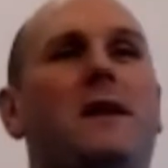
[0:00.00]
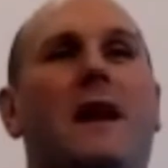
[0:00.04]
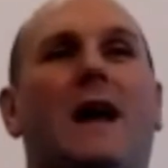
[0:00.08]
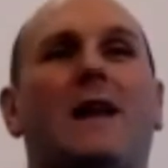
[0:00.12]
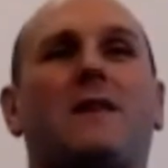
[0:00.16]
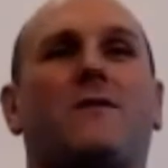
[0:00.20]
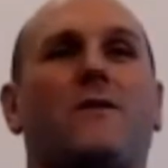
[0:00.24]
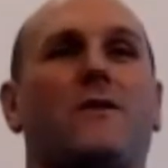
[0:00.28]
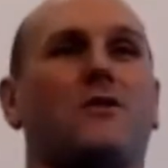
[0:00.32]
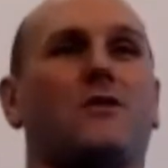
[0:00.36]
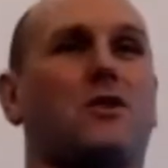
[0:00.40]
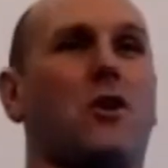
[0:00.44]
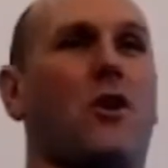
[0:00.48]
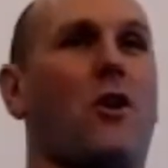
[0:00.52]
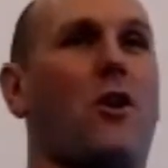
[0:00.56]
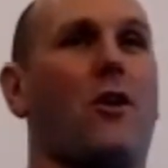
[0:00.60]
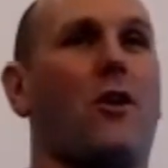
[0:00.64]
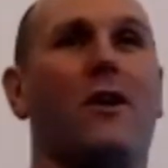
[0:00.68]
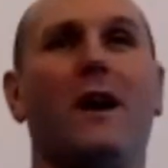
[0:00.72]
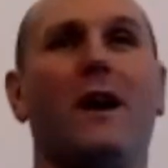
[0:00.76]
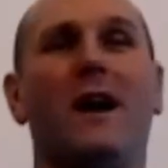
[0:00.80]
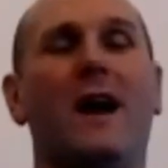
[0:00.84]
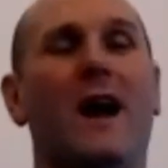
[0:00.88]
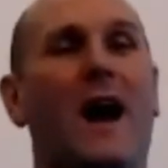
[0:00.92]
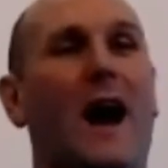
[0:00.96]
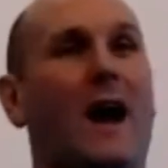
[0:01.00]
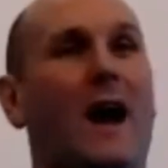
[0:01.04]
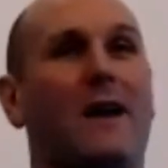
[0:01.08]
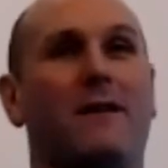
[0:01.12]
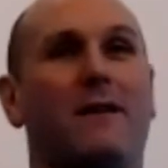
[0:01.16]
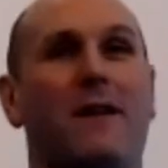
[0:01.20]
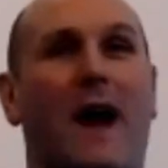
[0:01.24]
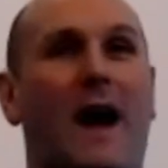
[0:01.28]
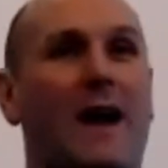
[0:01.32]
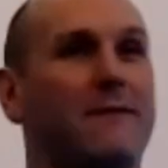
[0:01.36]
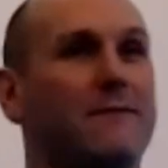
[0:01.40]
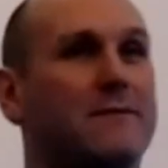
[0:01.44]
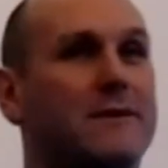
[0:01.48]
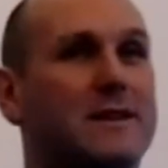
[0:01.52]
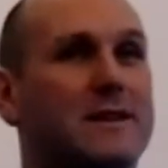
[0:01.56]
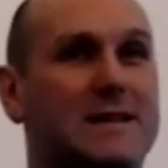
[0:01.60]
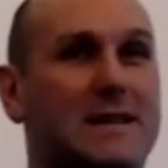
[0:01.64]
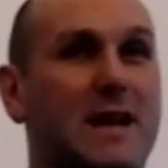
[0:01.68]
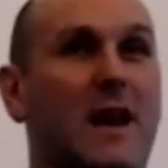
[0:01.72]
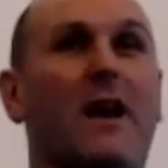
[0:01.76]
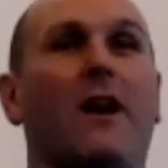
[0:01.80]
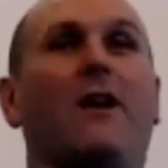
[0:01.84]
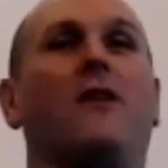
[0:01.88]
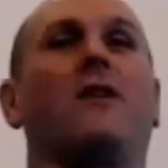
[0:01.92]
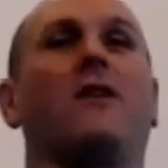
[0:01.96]
me, that's for sure. And
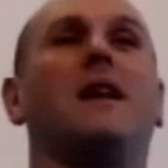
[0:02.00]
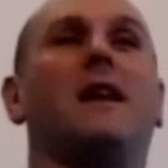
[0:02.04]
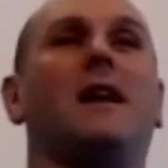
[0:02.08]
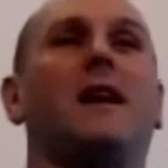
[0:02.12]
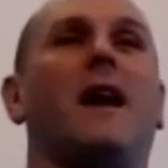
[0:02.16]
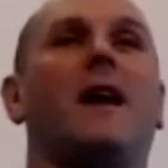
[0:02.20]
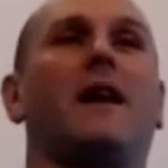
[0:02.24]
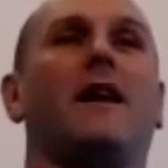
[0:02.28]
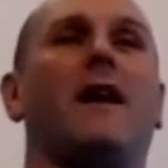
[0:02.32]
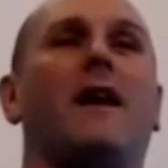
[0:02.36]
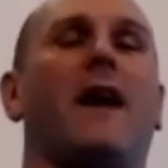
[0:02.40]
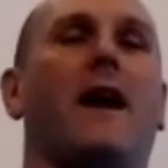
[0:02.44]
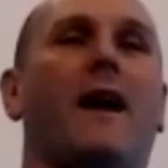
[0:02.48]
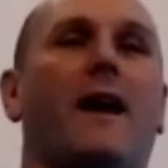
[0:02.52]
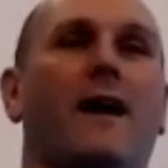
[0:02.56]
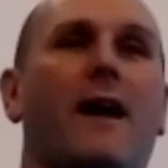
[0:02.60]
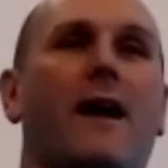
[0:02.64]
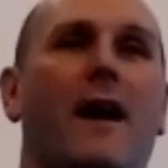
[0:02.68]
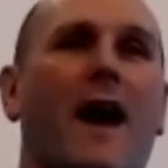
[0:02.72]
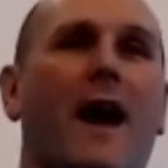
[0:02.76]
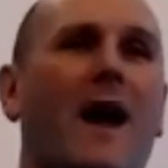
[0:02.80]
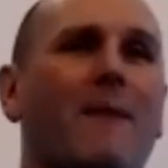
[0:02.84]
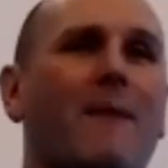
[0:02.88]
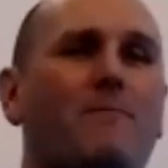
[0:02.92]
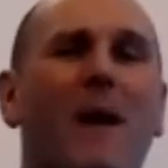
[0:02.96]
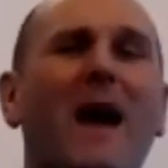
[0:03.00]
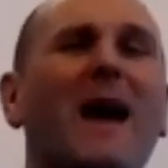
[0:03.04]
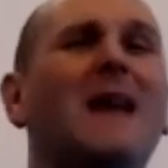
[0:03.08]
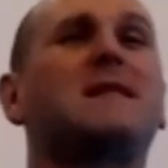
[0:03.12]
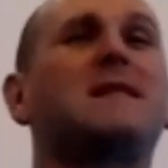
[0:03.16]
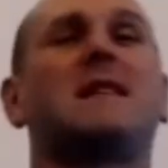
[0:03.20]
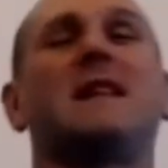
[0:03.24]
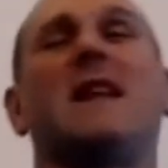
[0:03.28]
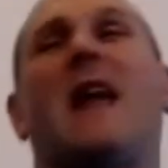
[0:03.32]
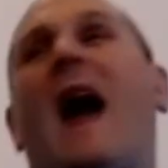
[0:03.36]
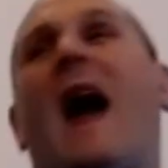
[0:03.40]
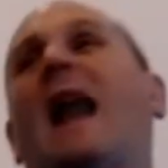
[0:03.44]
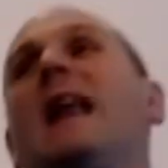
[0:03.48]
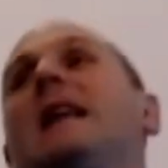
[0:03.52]
certainly, basically